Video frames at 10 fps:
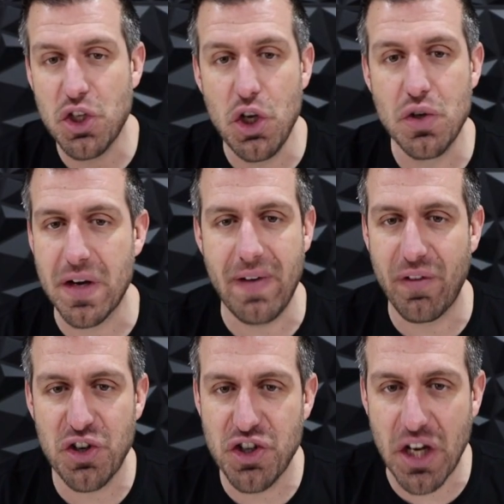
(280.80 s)
is huge. I've
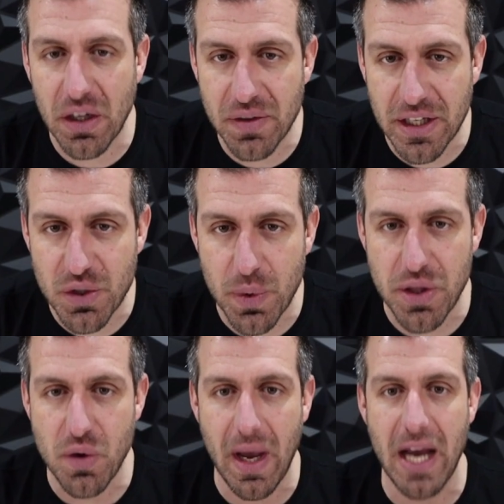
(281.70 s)
never shared this
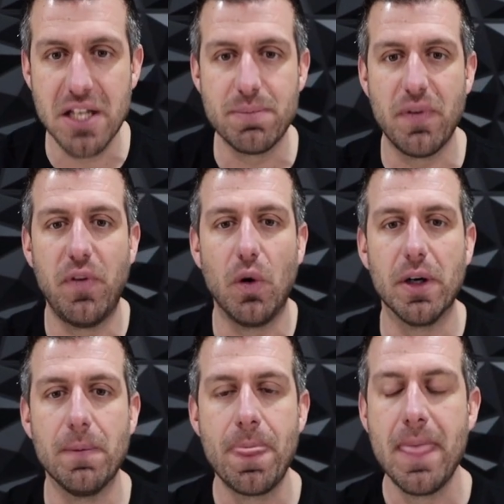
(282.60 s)
with you guys
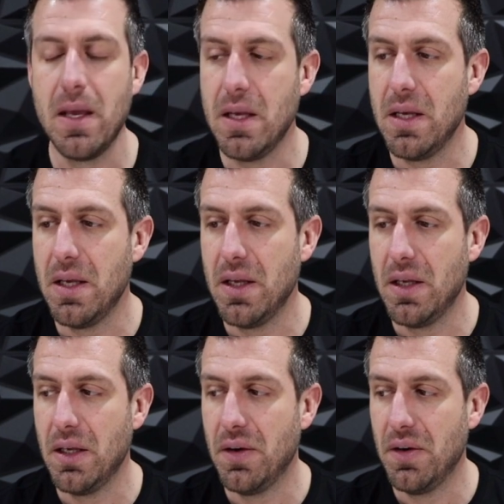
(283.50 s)
before.
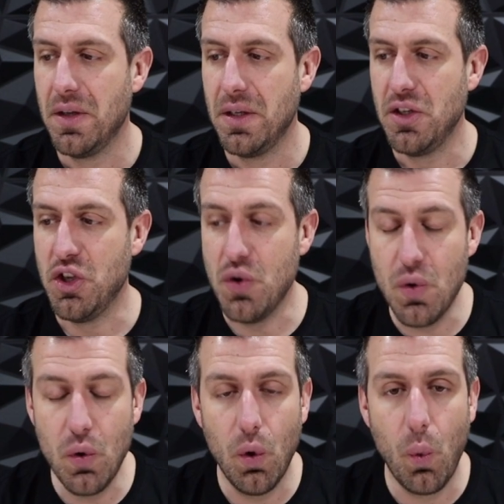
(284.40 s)
You
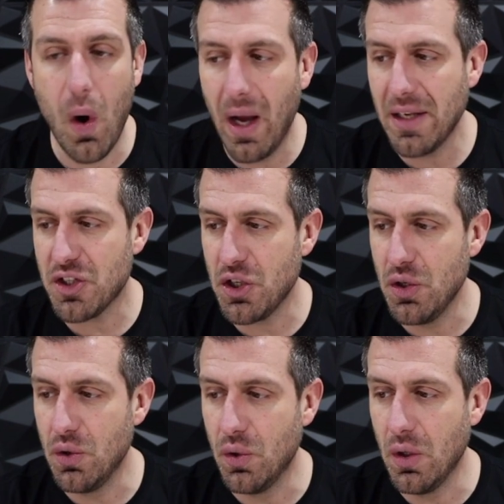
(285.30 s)
want
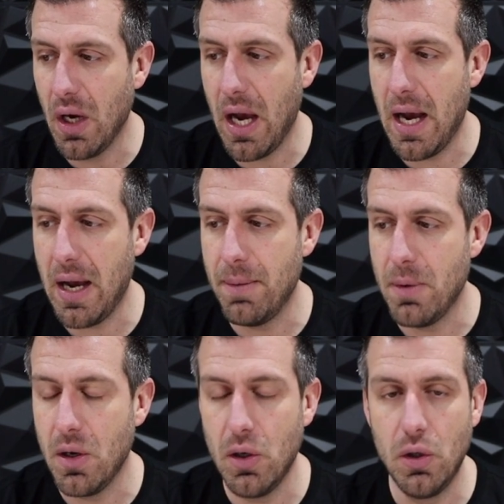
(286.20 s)

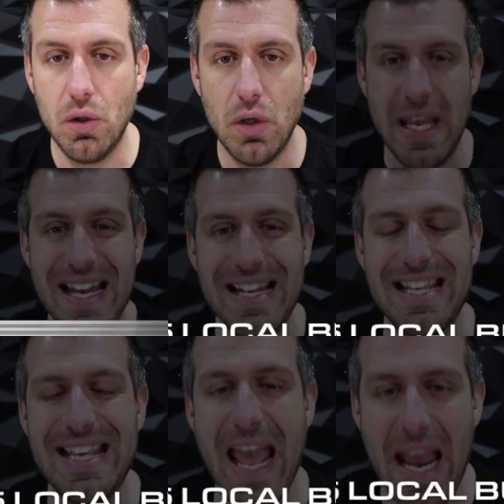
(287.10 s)
to
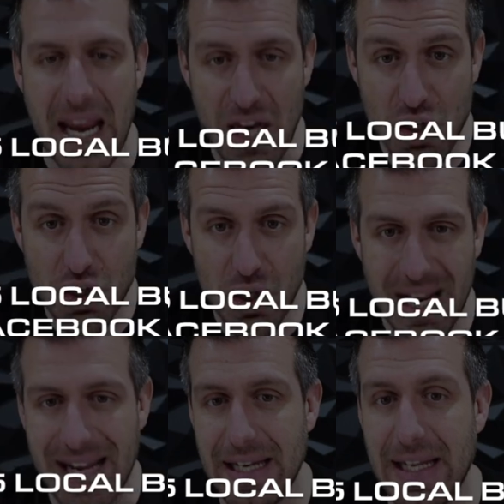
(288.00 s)

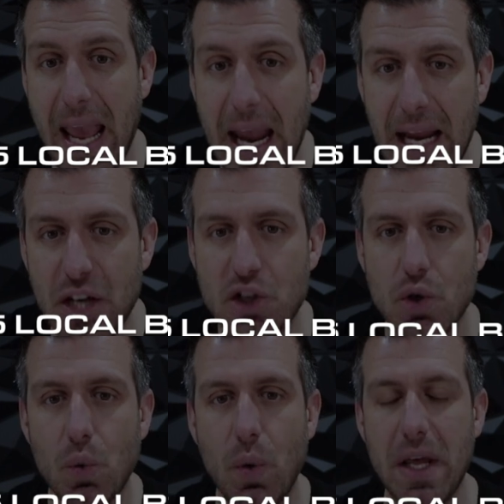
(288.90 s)
engage
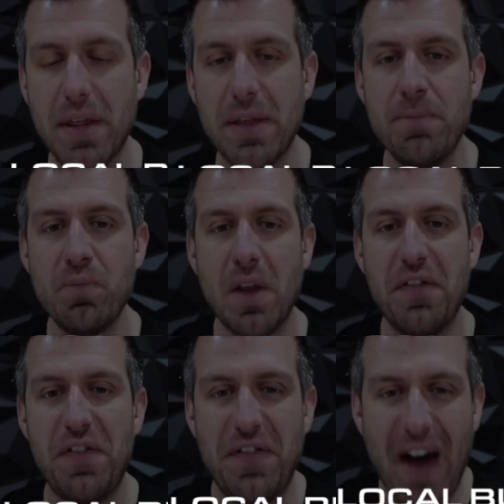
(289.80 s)
with
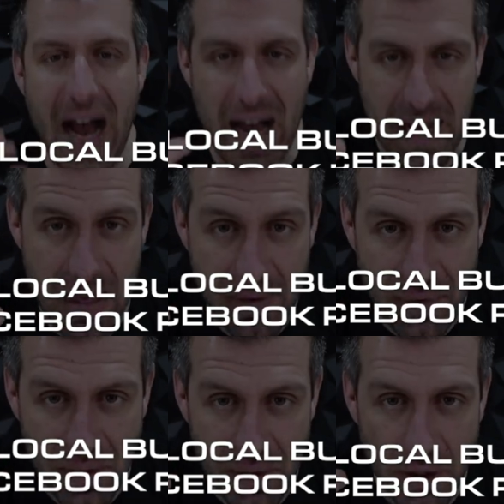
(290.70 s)

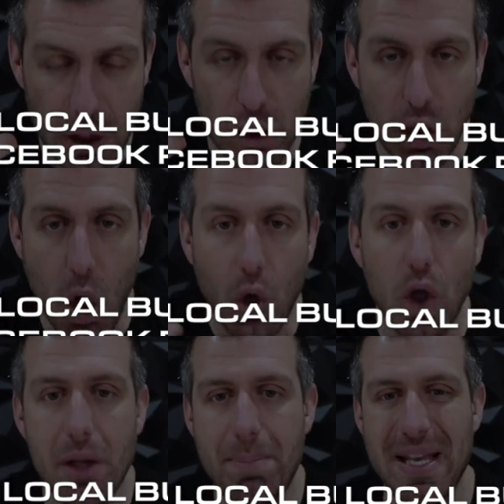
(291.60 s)
5
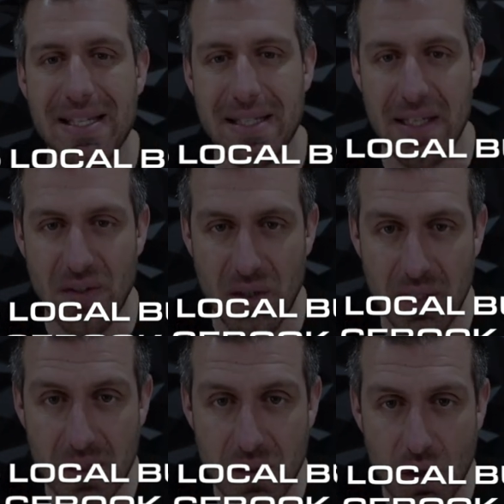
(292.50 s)
local
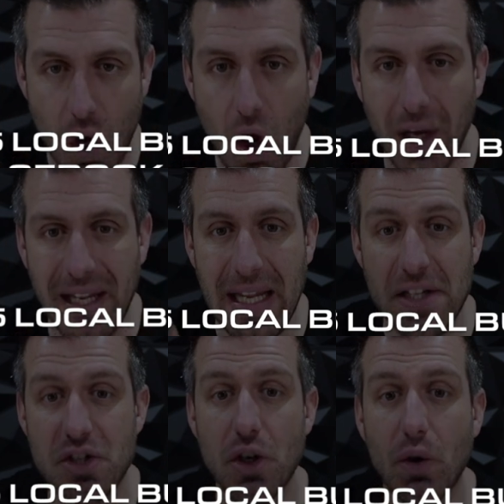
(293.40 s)
businesses on
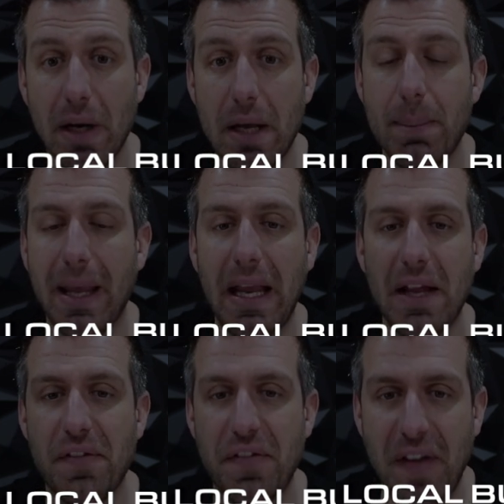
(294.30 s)
Instagram
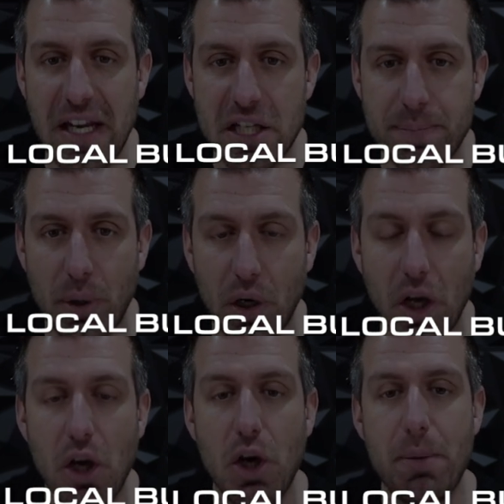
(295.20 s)
and
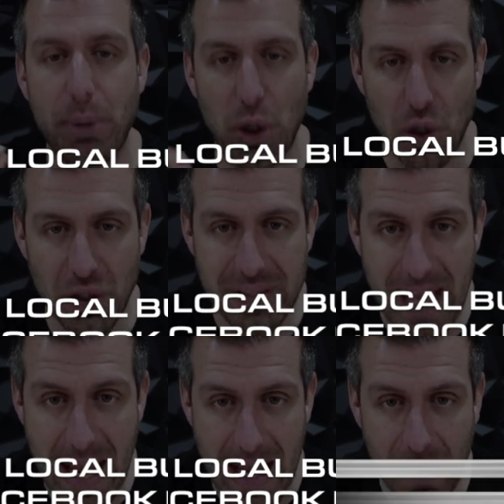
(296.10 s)
Facebook per
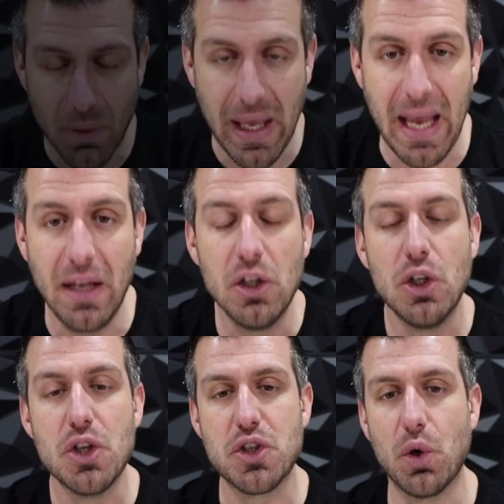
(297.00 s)
day, okay?
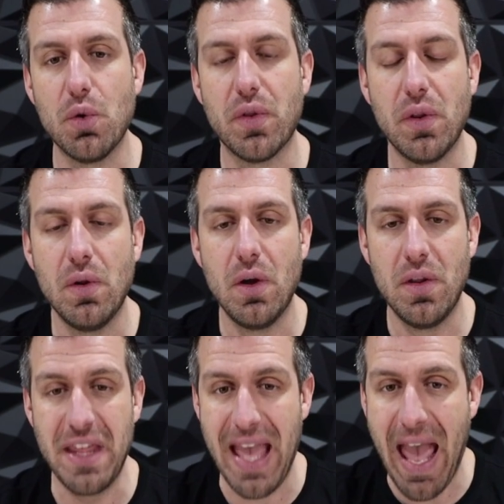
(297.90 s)
So
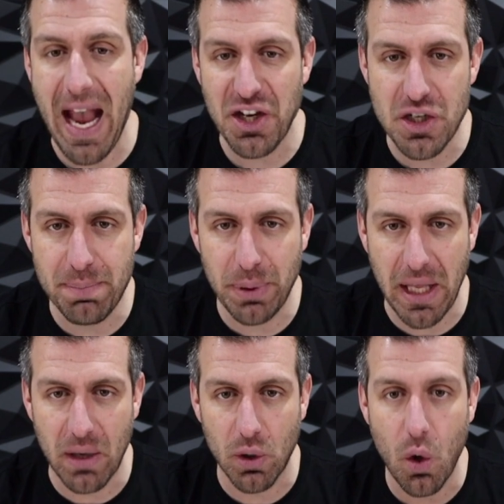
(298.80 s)
The action
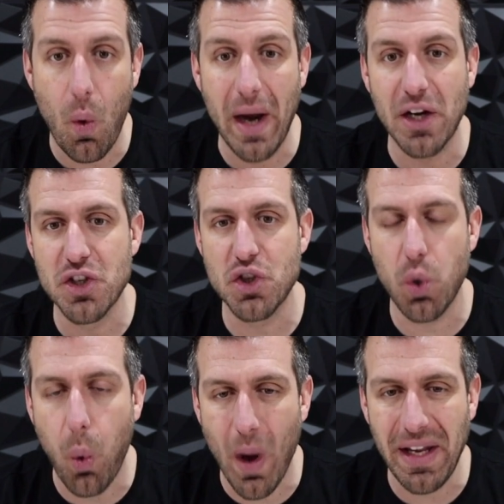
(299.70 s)
plan requires
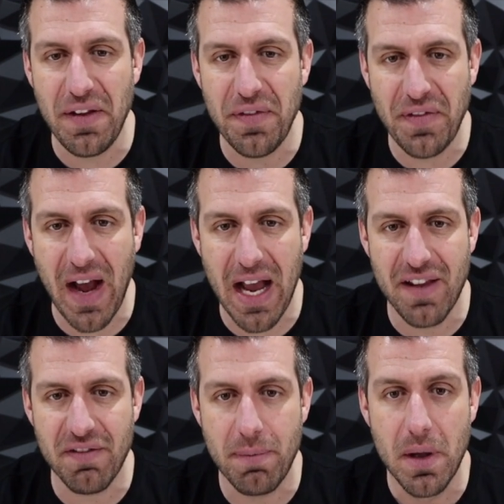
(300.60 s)

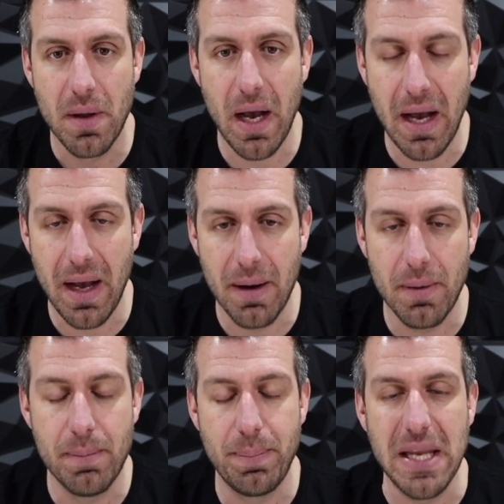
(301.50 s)
25
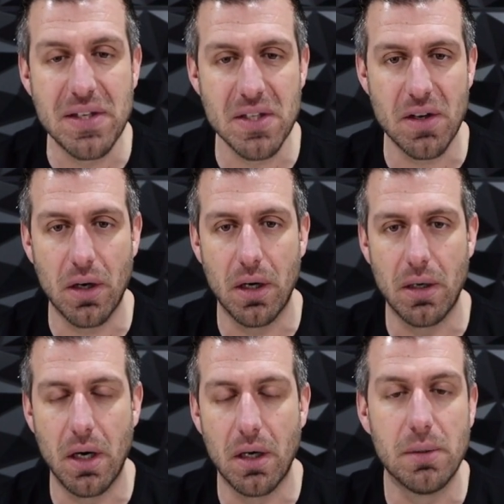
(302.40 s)
pieces
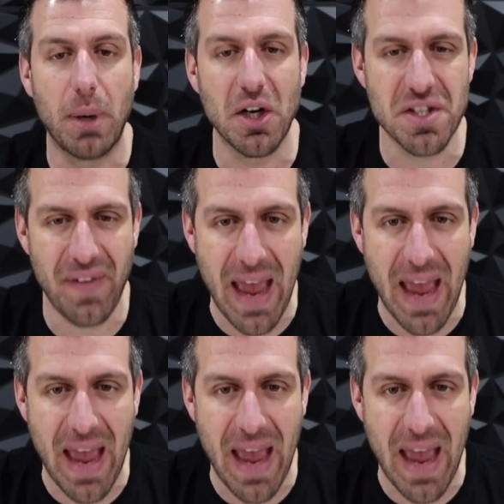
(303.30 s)
or parts of